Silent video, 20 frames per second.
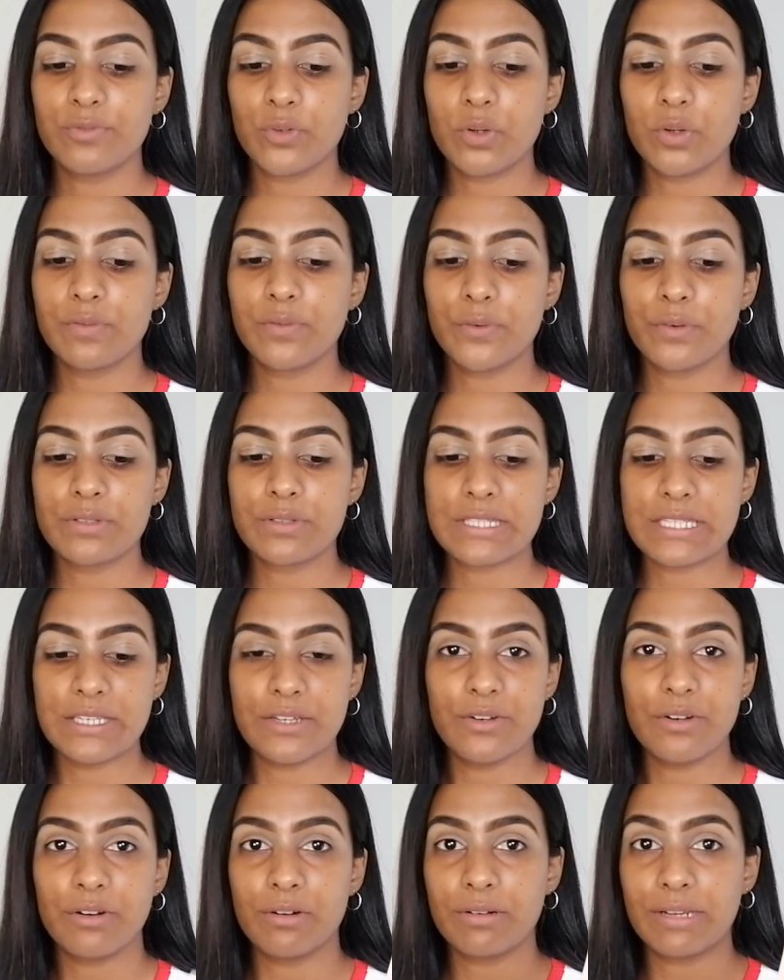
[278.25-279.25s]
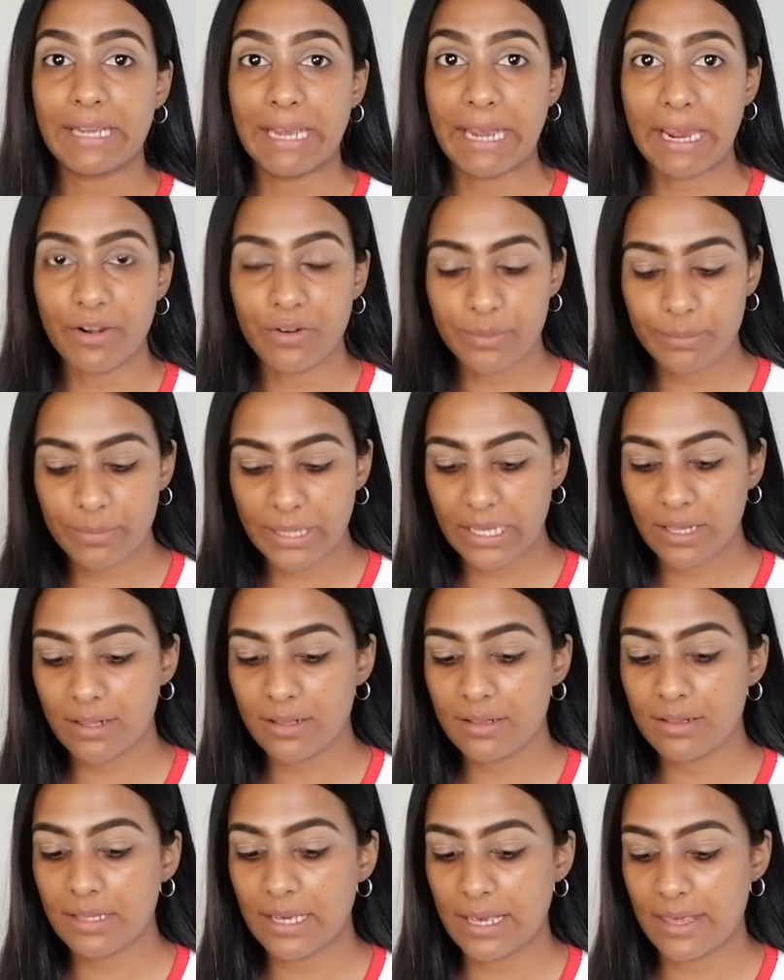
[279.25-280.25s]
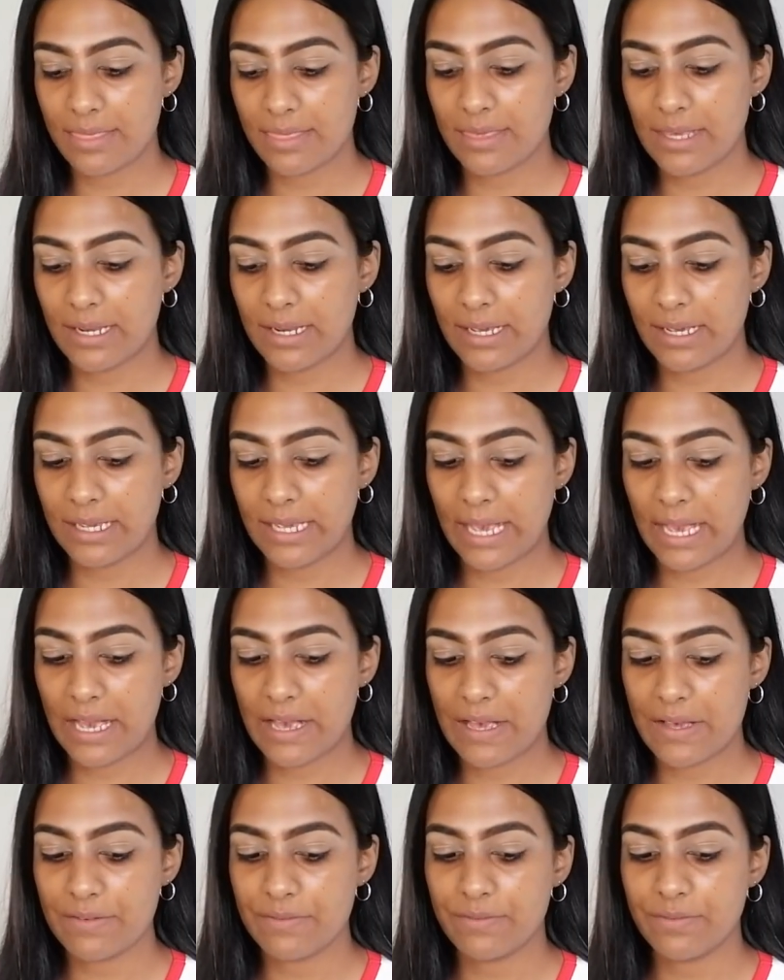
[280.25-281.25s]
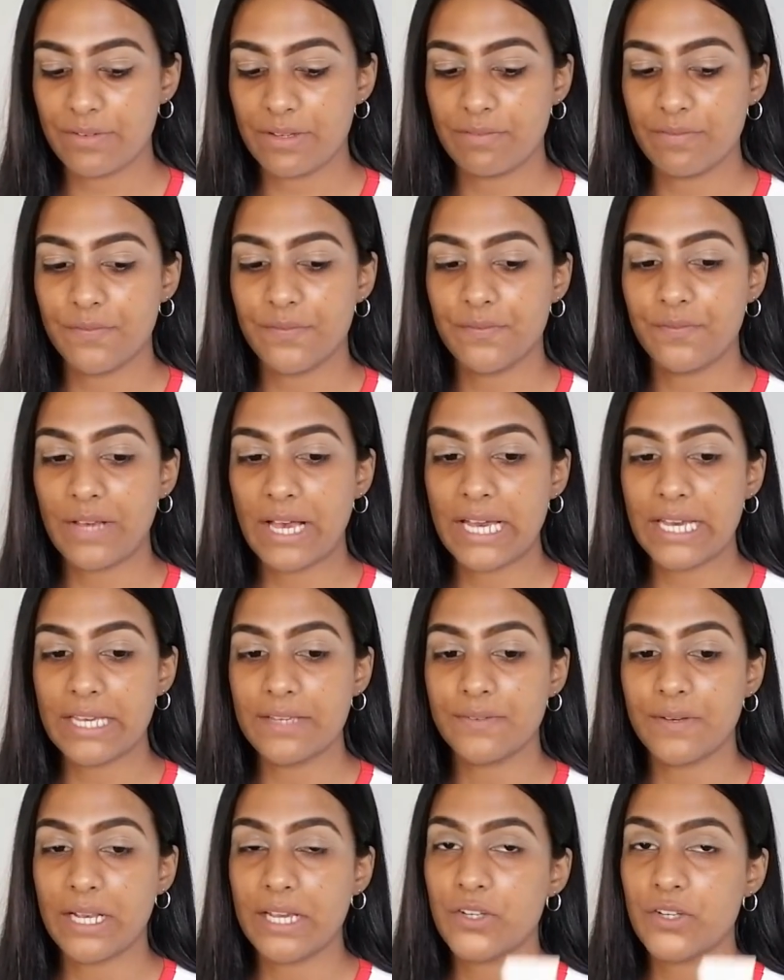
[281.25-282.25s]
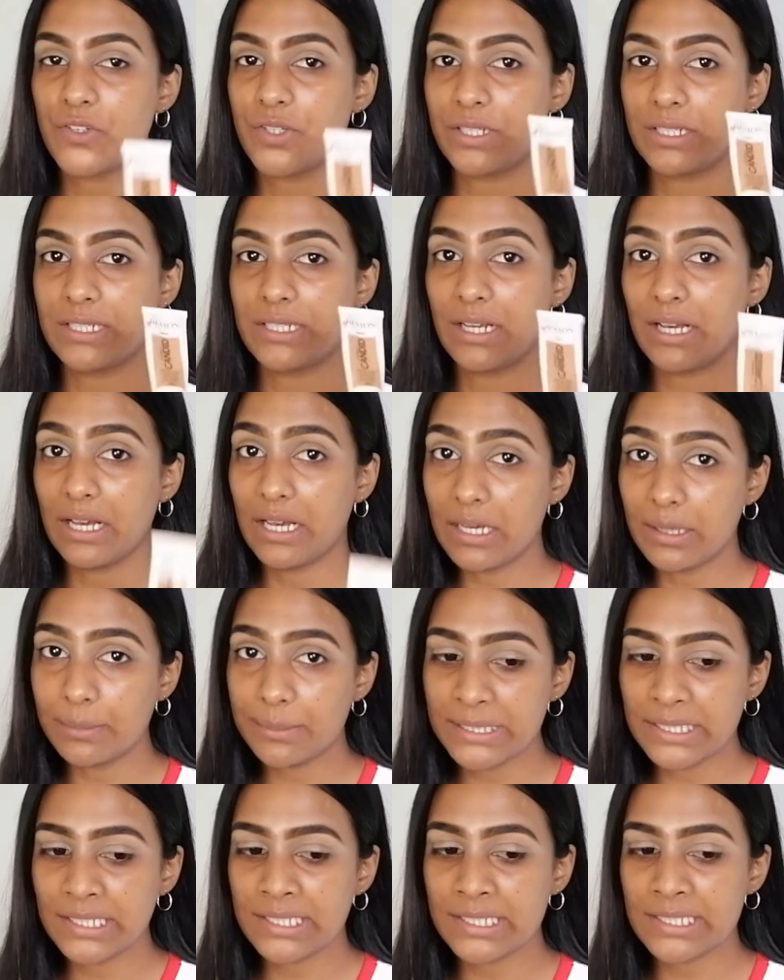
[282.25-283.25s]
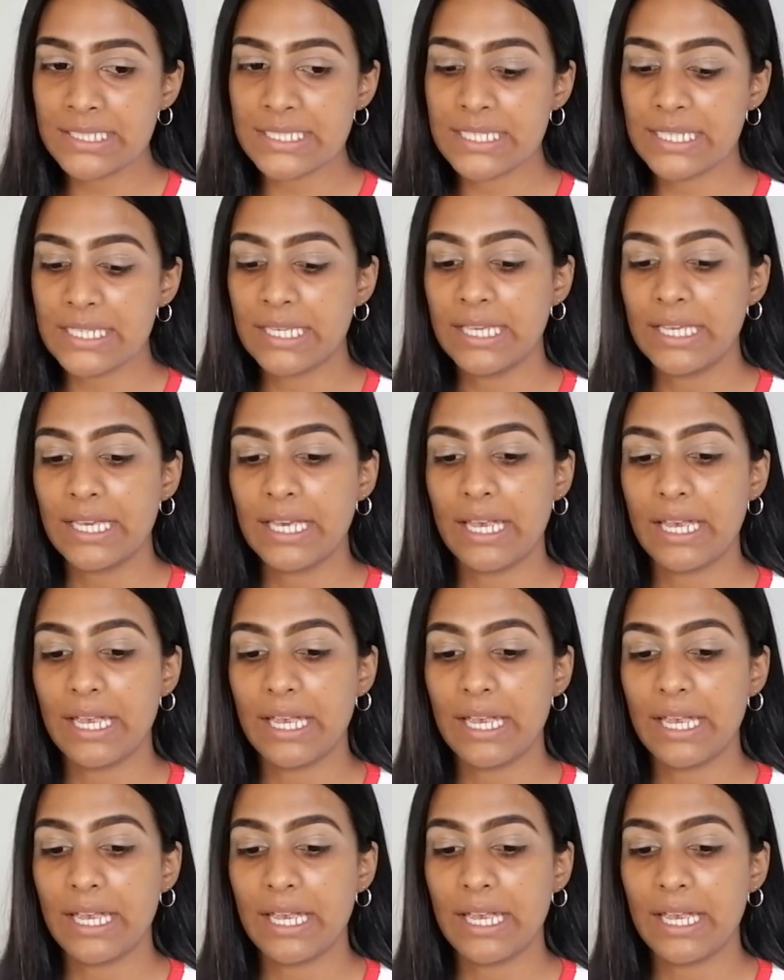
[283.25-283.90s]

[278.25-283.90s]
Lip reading: 440 caramel, and then I have 500 almond,